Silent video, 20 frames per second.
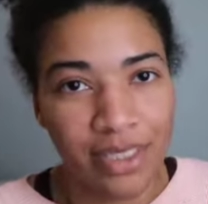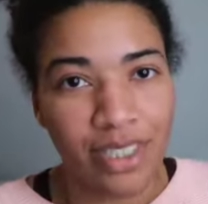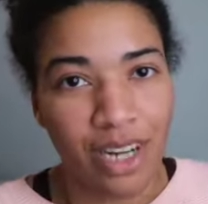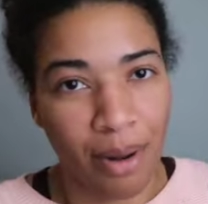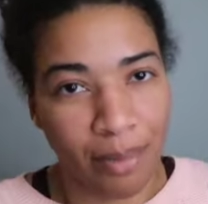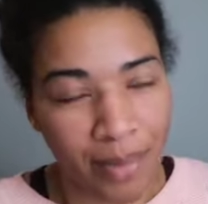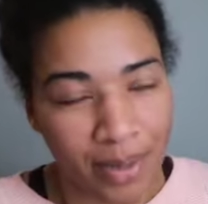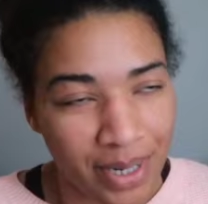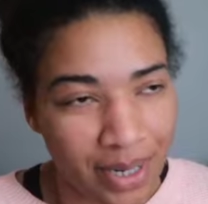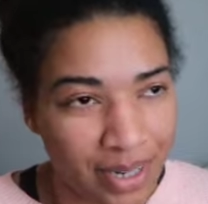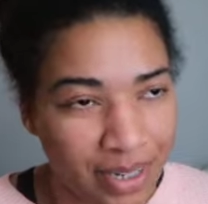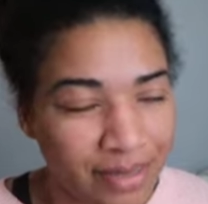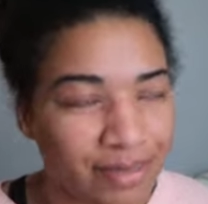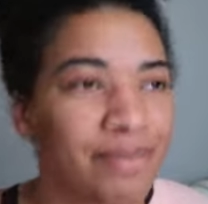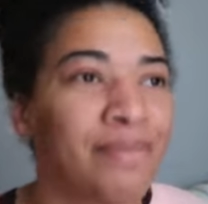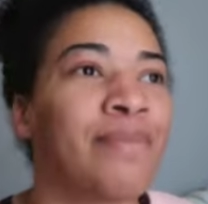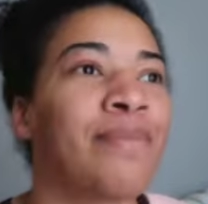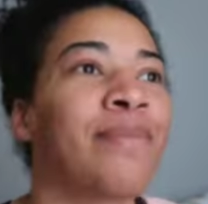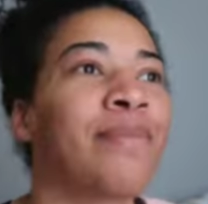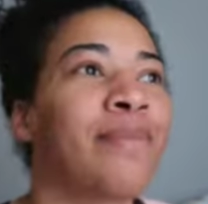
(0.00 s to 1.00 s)
sharpener
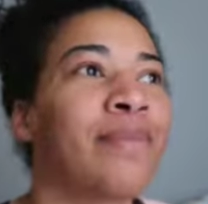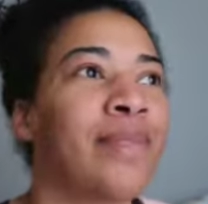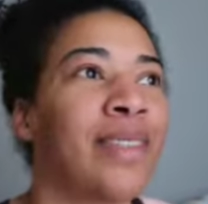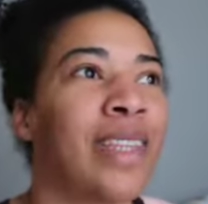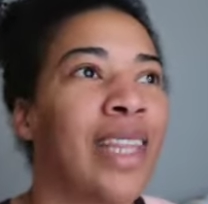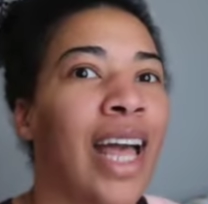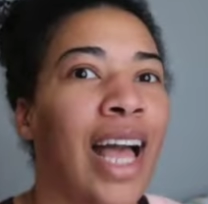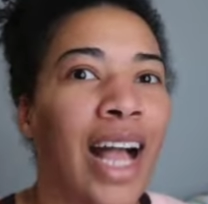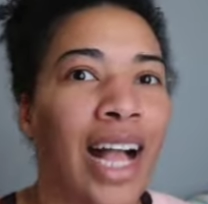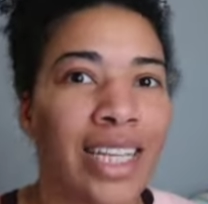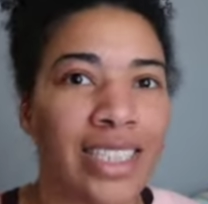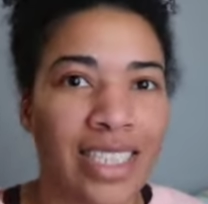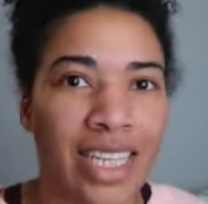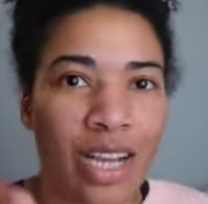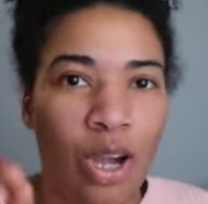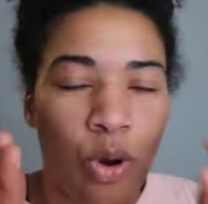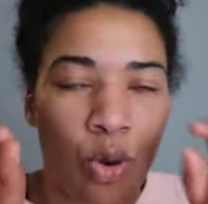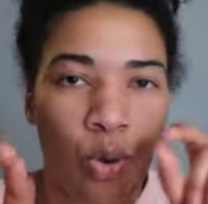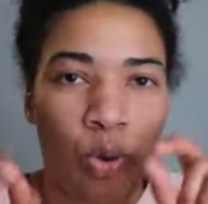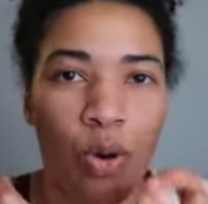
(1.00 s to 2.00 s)
that has
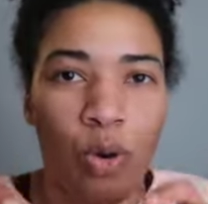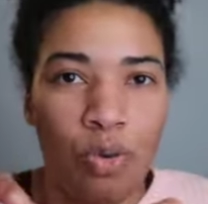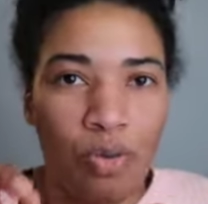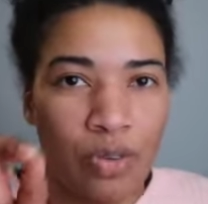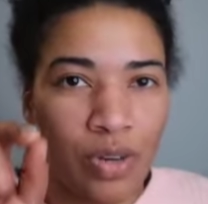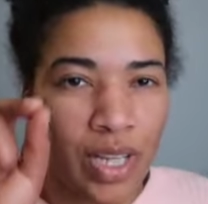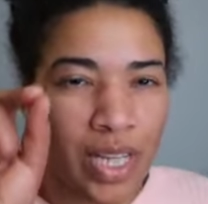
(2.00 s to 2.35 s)
like a hole for